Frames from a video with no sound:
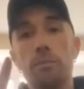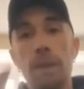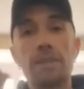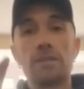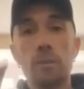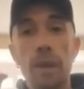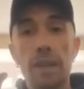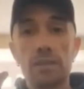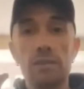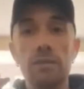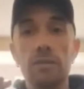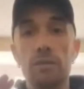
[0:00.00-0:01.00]

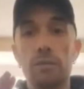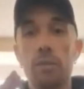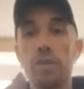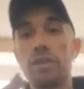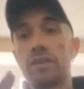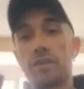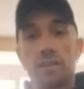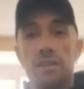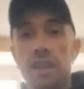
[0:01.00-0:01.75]
metal, but just